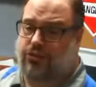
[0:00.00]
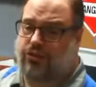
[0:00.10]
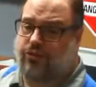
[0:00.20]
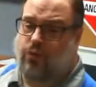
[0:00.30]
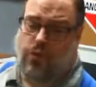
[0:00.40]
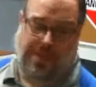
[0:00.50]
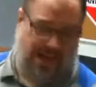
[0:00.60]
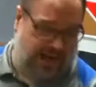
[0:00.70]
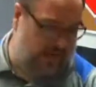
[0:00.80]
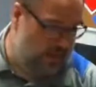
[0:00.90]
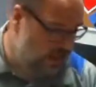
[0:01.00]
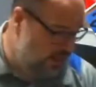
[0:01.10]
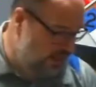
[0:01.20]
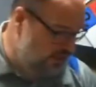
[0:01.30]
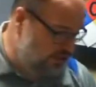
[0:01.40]
the formatting
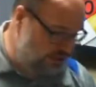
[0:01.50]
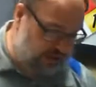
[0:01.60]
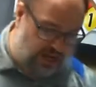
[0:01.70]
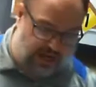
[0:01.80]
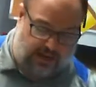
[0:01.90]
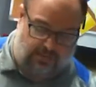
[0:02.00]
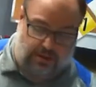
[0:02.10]
is the same.